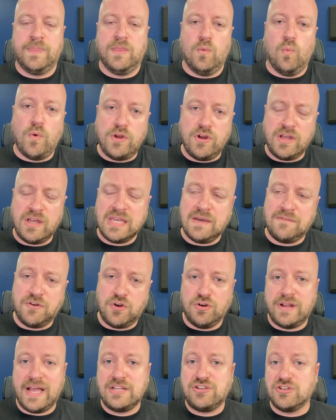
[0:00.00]
When you're going to give
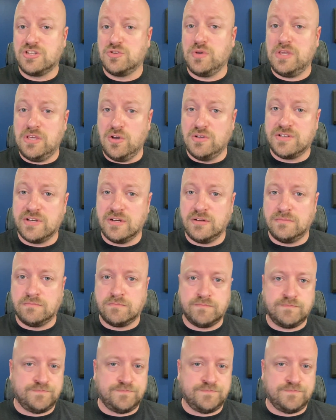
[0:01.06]
credentials to a user,